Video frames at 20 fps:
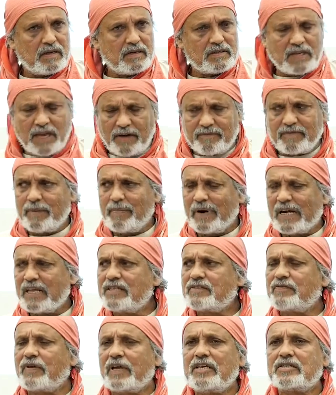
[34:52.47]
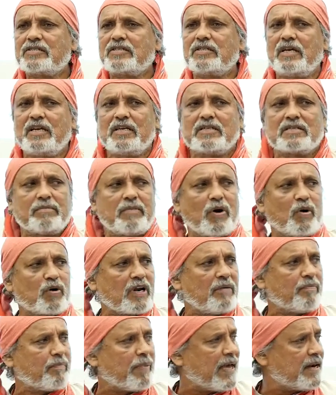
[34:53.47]
See, everybody is very serious
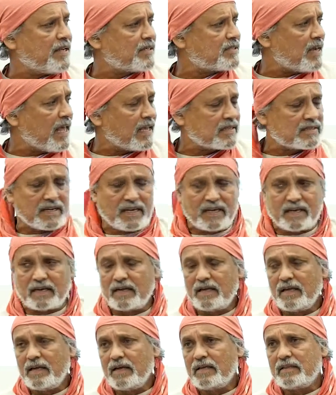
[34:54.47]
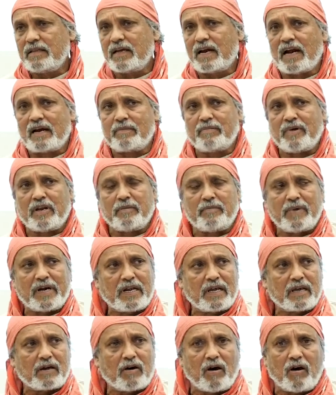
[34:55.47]
about in Paris last year, there had been a
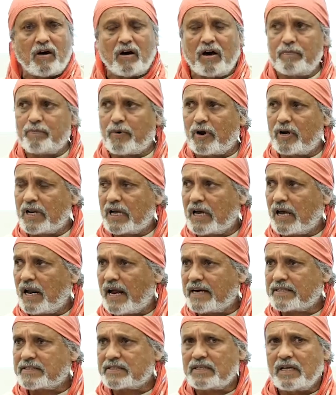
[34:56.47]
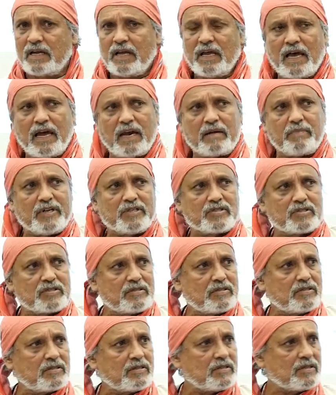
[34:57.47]
meeting. All political heads had been
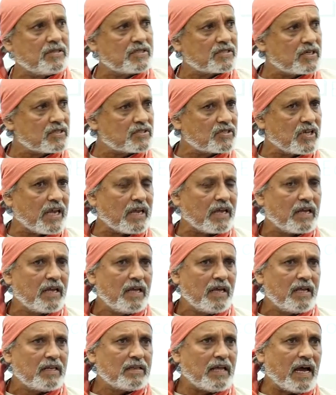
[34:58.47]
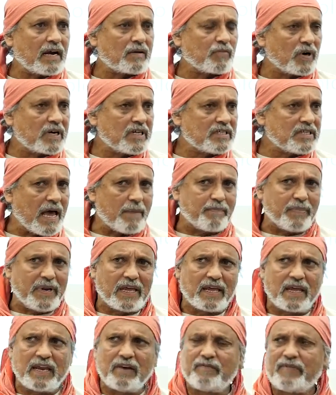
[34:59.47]
discussing that what is
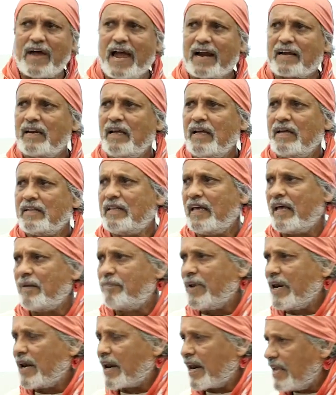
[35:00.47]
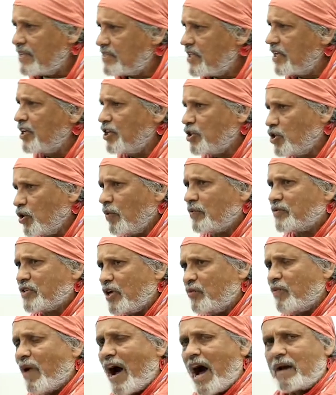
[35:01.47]
happening. In fact, they have been raising issues,
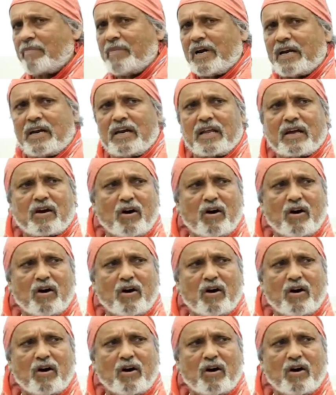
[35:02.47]
environment and